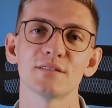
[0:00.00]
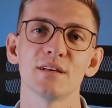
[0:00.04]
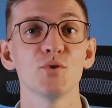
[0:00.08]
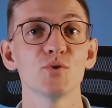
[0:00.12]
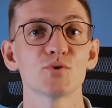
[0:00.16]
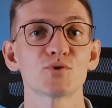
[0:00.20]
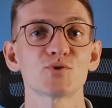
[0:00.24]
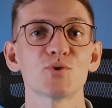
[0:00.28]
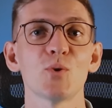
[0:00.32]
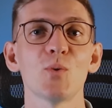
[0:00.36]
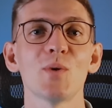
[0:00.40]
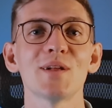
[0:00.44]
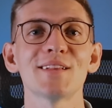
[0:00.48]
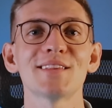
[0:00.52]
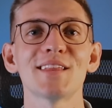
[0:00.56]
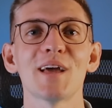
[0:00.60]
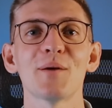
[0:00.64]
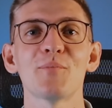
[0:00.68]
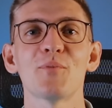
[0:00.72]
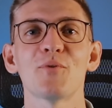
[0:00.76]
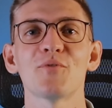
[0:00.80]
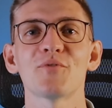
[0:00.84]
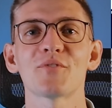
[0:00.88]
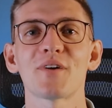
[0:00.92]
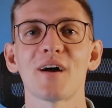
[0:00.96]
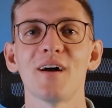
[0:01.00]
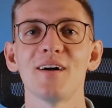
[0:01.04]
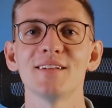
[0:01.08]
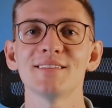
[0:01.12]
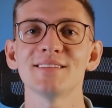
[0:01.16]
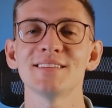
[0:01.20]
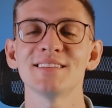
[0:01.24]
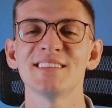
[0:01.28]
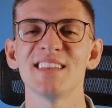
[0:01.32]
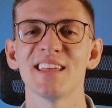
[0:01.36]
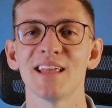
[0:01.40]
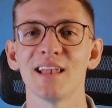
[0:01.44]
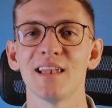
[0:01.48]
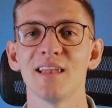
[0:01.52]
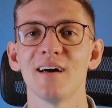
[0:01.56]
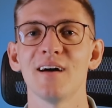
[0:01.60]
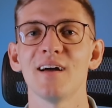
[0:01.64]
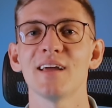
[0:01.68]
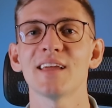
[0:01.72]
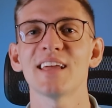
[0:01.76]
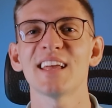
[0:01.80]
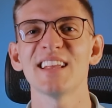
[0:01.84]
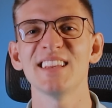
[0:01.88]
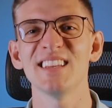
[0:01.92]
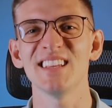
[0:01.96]
You saw what type of content they
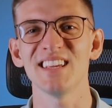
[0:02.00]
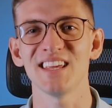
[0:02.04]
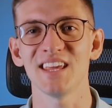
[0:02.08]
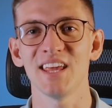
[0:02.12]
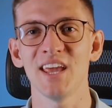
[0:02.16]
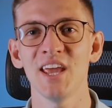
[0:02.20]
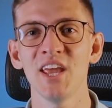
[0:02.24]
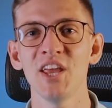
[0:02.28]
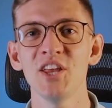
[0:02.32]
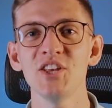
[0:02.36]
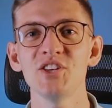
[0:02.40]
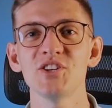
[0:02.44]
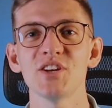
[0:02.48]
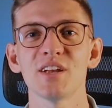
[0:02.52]
like and engage,